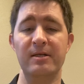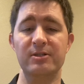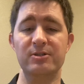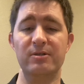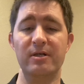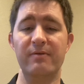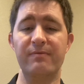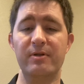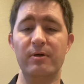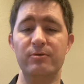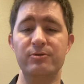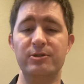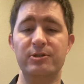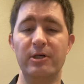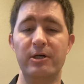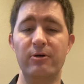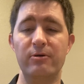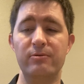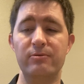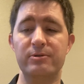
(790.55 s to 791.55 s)
So even though
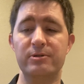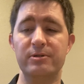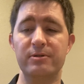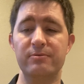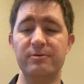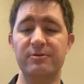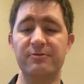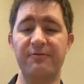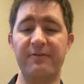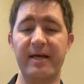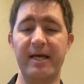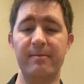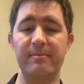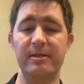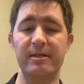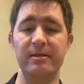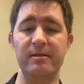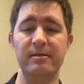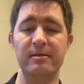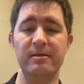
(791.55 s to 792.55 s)
Joseph's
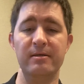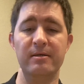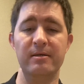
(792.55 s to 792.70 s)
family,